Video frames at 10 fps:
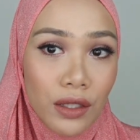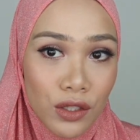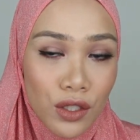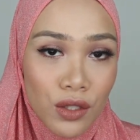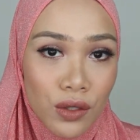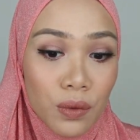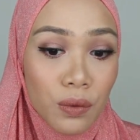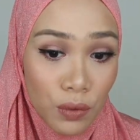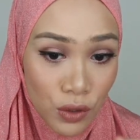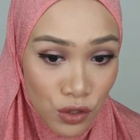It's
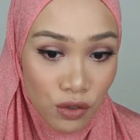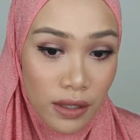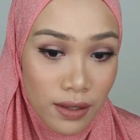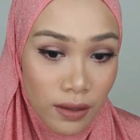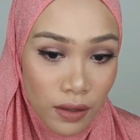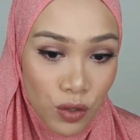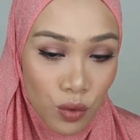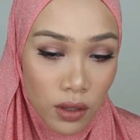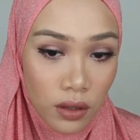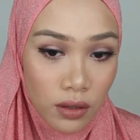moisturizing as
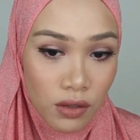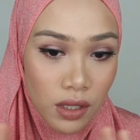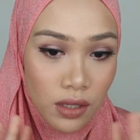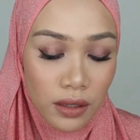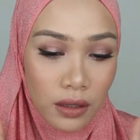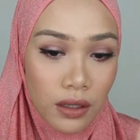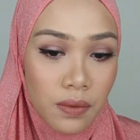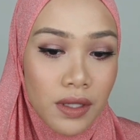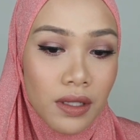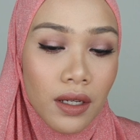well, just like
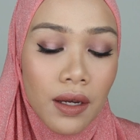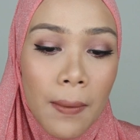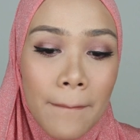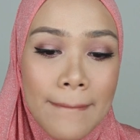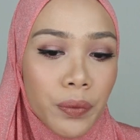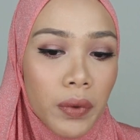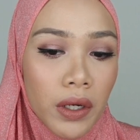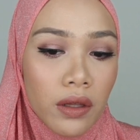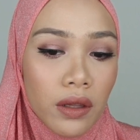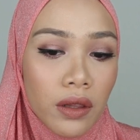lipstick.
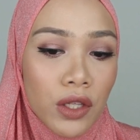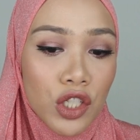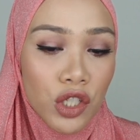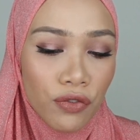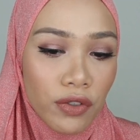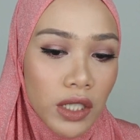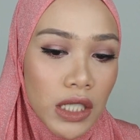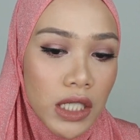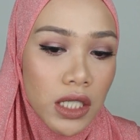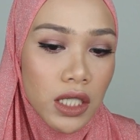But the difference
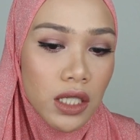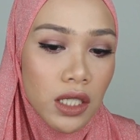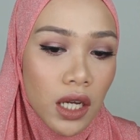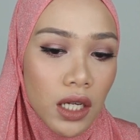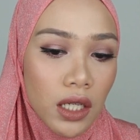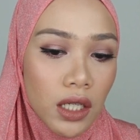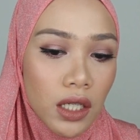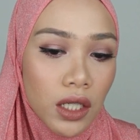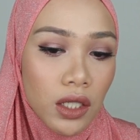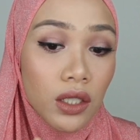is
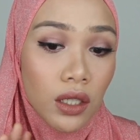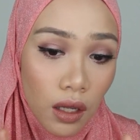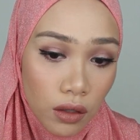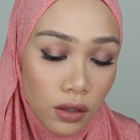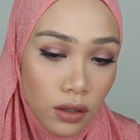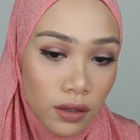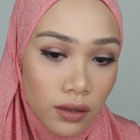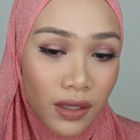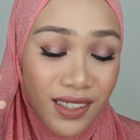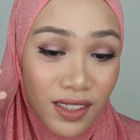the color.
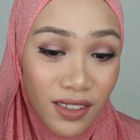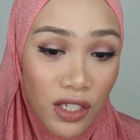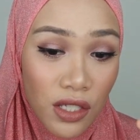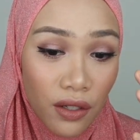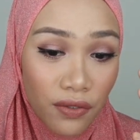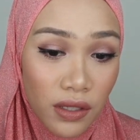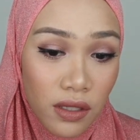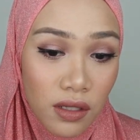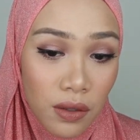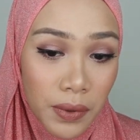The color itself
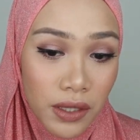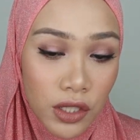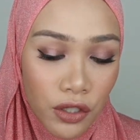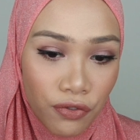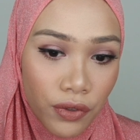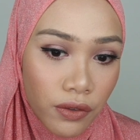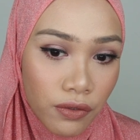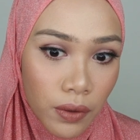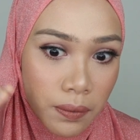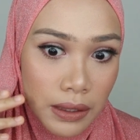is a bit
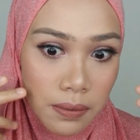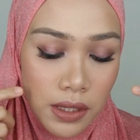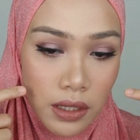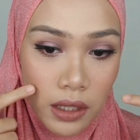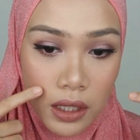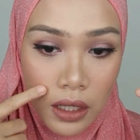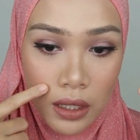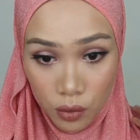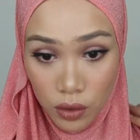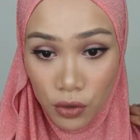different from lipstick.
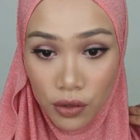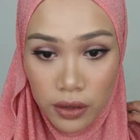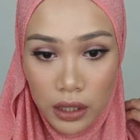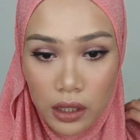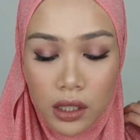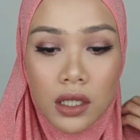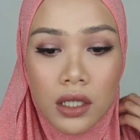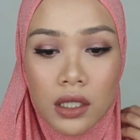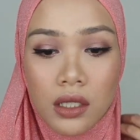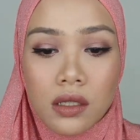And one more thing,
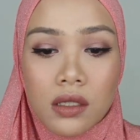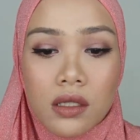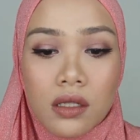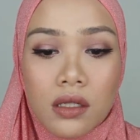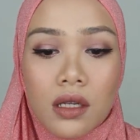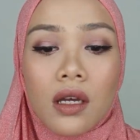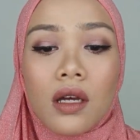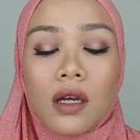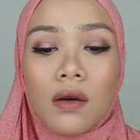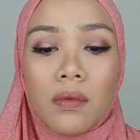it's
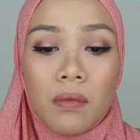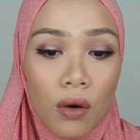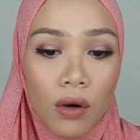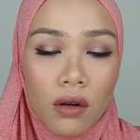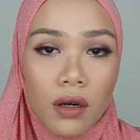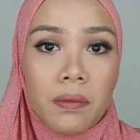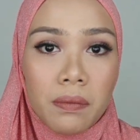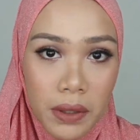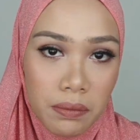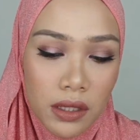more
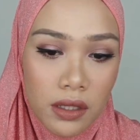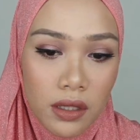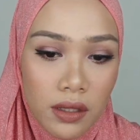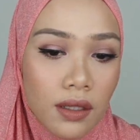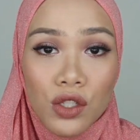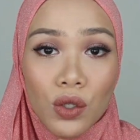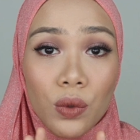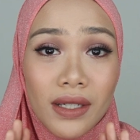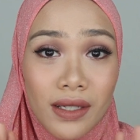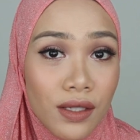pigmented. It's
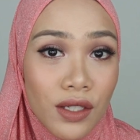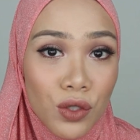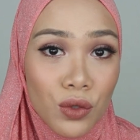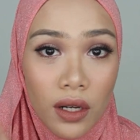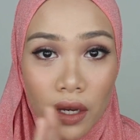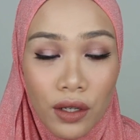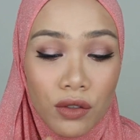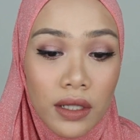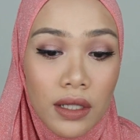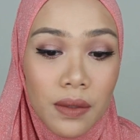so easy to glide
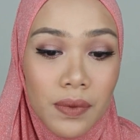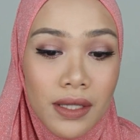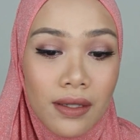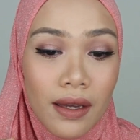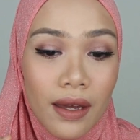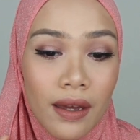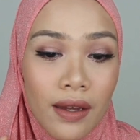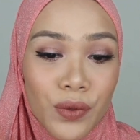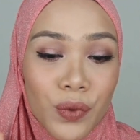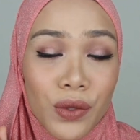on the lips,
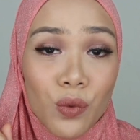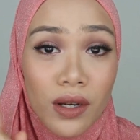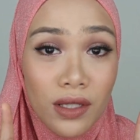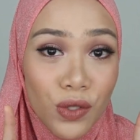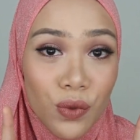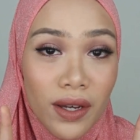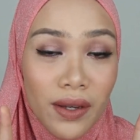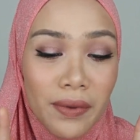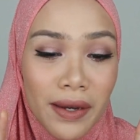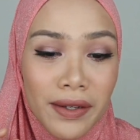and with one
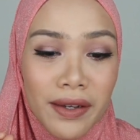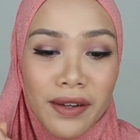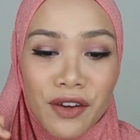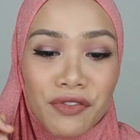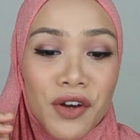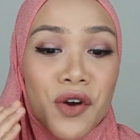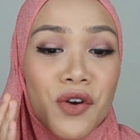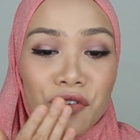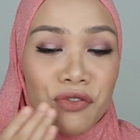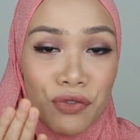swipe I can have
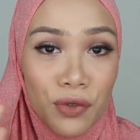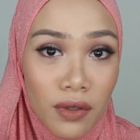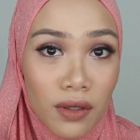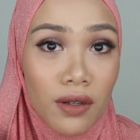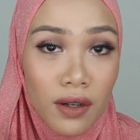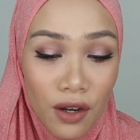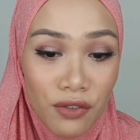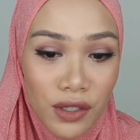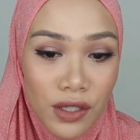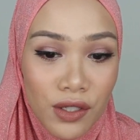full
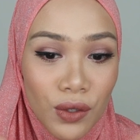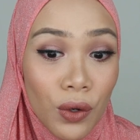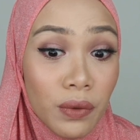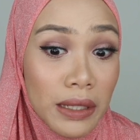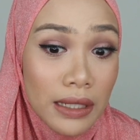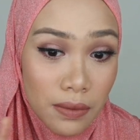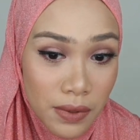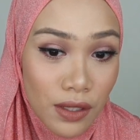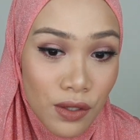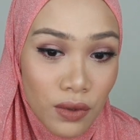coverage on my
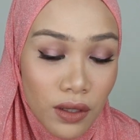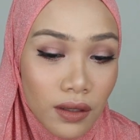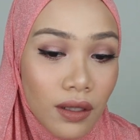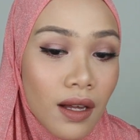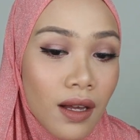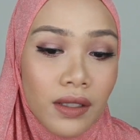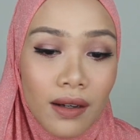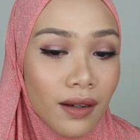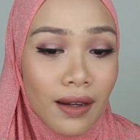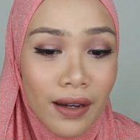lips as well.
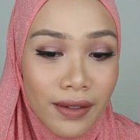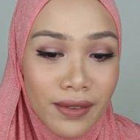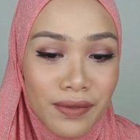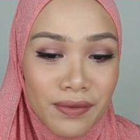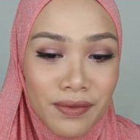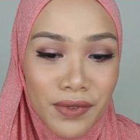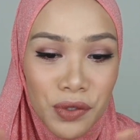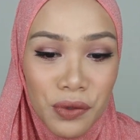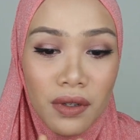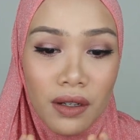yeah, I
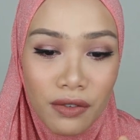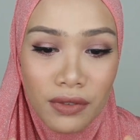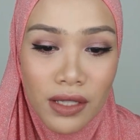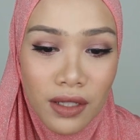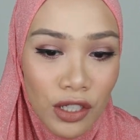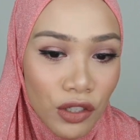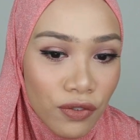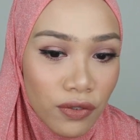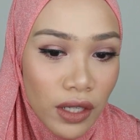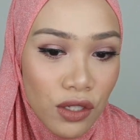do love this kind of
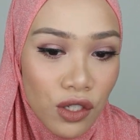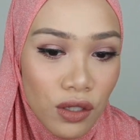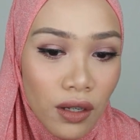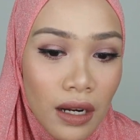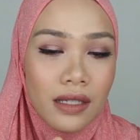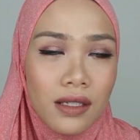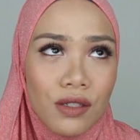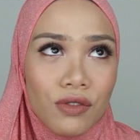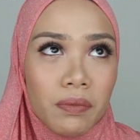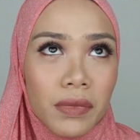texture.
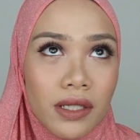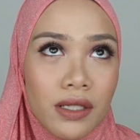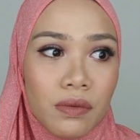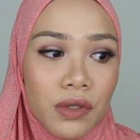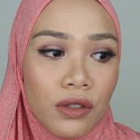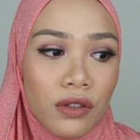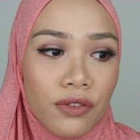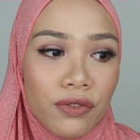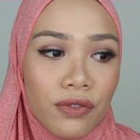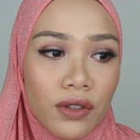This reminds me of